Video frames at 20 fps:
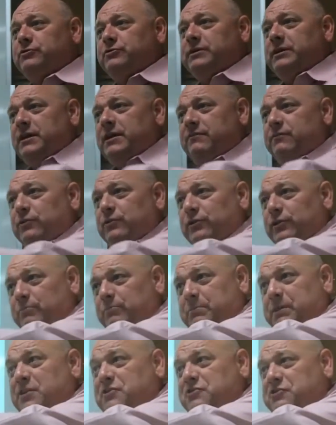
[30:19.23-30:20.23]
You would give your
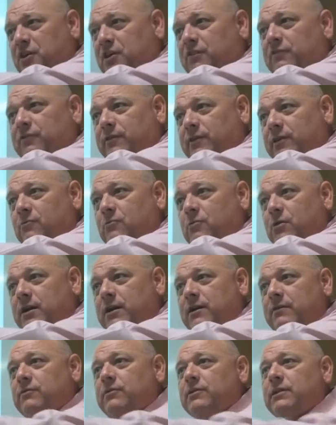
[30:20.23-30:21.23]
little peach offering or
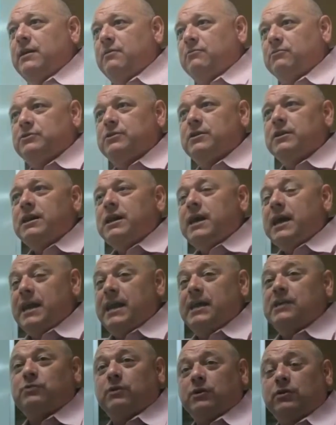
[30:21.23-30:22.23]
whatever, and that was
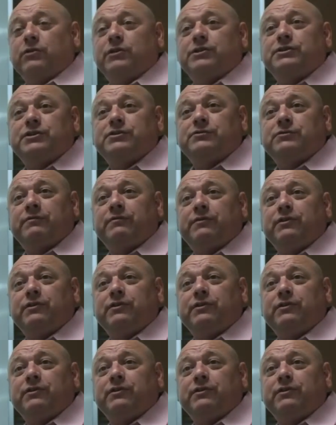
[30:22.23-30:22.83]
and that's what Christians